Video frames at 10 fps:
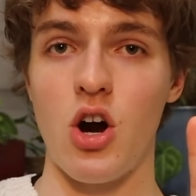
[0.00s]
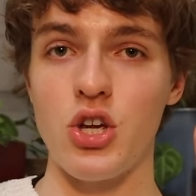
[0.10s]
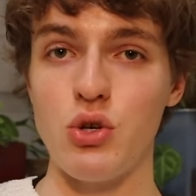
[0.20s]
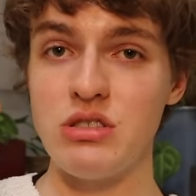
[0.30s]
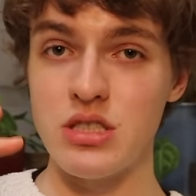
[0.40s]
Are
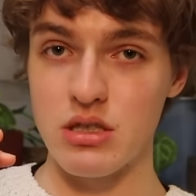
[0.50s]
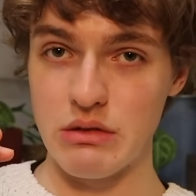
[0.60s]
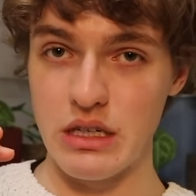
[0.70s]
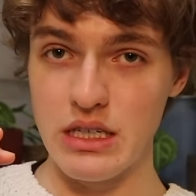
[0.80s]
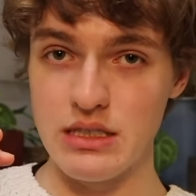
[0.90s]
you
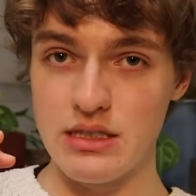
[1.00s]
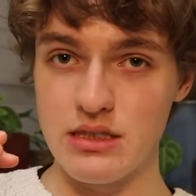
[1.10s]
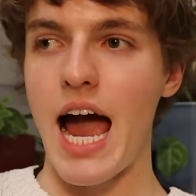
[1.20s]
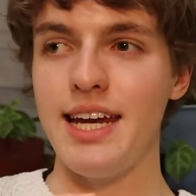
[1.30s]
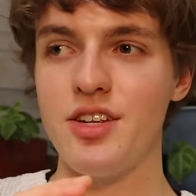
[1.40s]

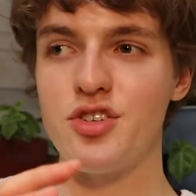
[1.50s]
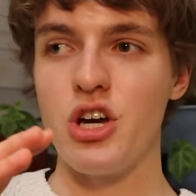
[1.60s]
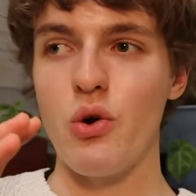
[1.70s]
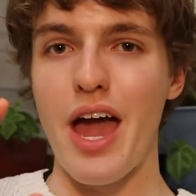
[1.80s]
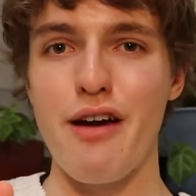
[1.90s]
serious? I need to
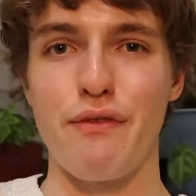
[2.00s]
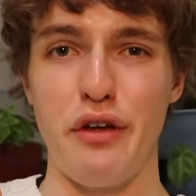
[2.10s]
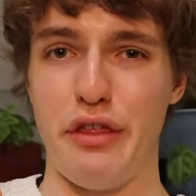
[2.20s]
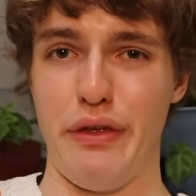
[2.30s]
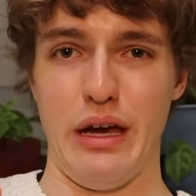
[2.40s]
know
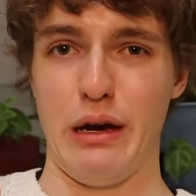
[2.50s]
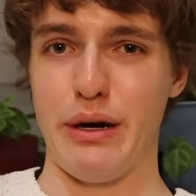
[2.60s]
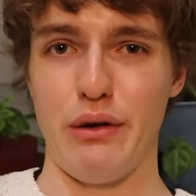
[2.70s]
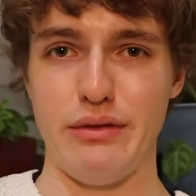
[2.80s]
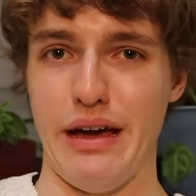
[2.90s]
everything
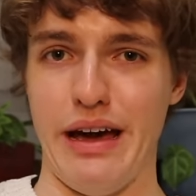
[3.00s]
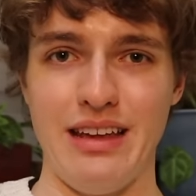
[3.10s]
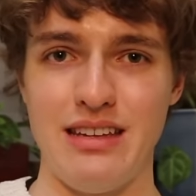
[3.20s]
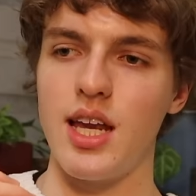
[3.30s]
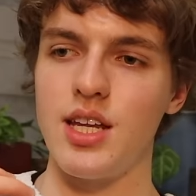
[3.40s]
about
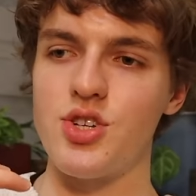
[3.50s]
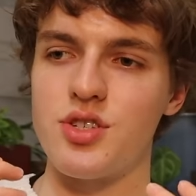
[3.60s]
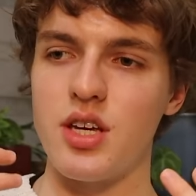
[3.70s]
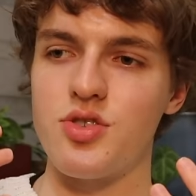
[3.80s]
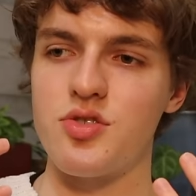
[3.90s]
that. And it's
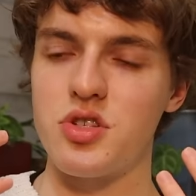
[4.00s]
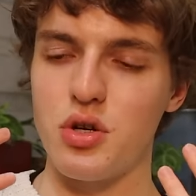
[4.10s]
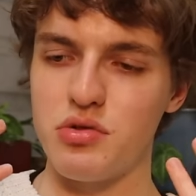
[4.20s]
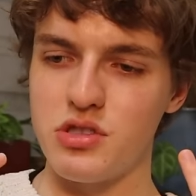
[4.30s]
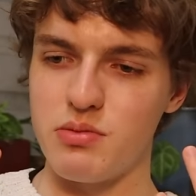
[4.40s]
just, it's
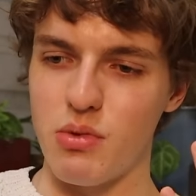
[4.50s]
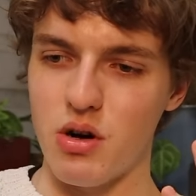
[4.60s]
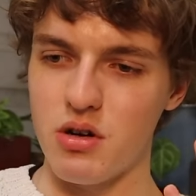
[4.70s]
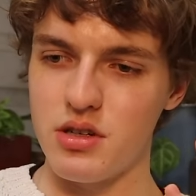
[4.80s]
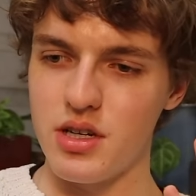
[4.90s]
so
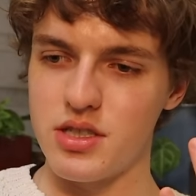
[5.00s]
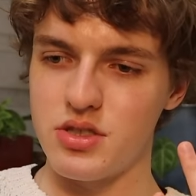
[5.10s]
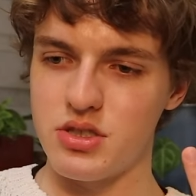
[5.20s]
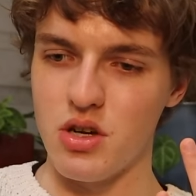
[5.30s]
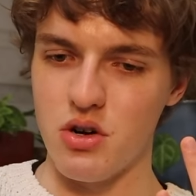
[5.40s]
smart. It's
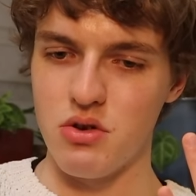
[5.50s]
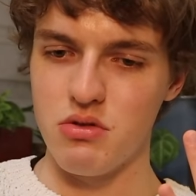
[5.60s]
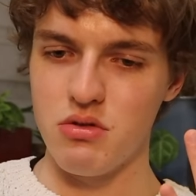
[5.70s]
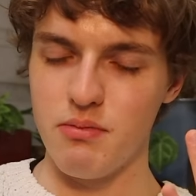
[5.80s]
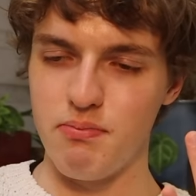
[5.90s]

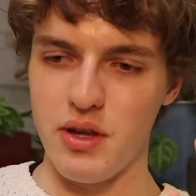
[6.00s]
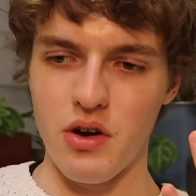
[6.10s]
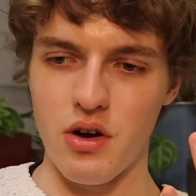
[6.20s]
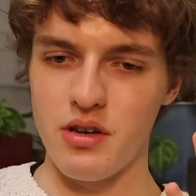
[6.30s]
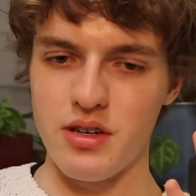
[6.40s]
so
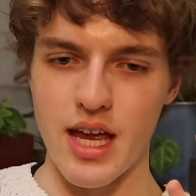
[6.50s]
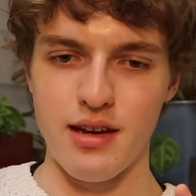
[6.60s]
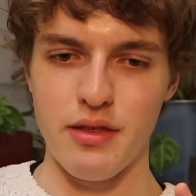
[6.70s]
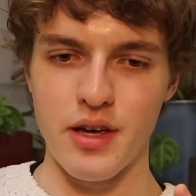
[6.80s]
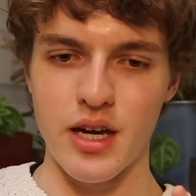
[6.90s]
beyond
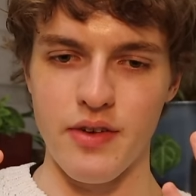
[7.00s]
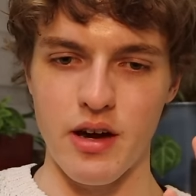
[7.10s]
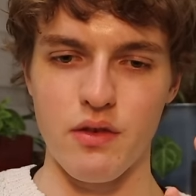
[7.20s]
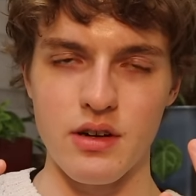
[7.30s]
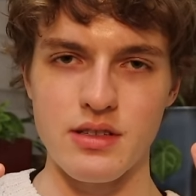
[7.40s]
anything I've
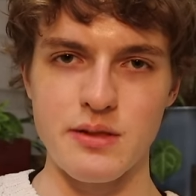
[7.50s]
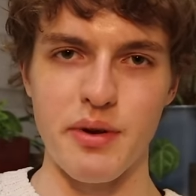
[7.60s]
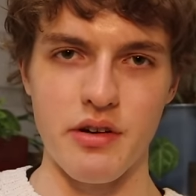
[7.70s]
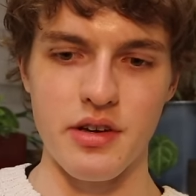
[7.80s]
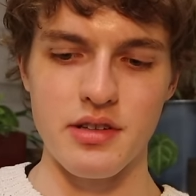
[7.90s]
ever
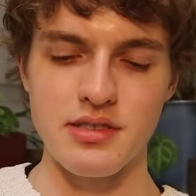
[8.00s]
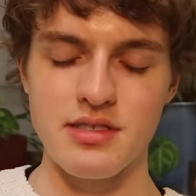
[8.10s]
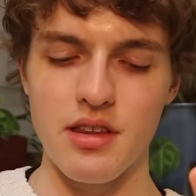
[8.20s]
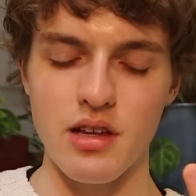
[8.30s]
experienced.